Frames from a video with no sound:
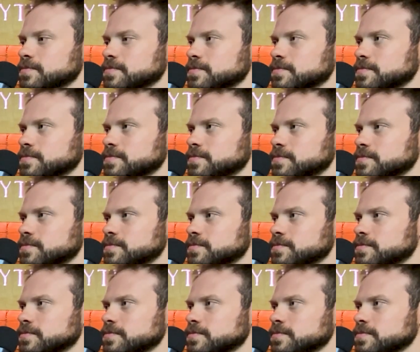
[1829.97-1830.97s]

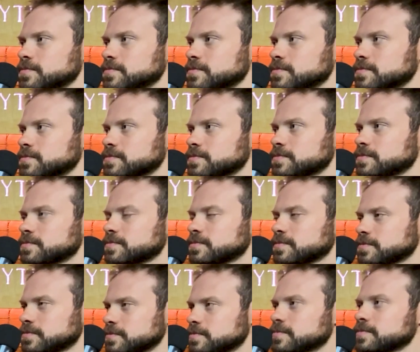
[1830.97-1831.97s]

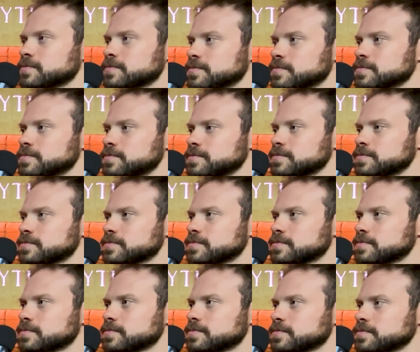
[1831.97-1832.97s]

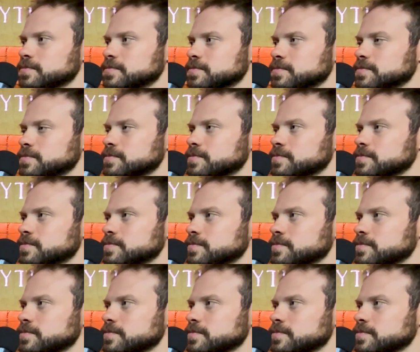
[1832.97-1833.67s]
The person shown says nothing.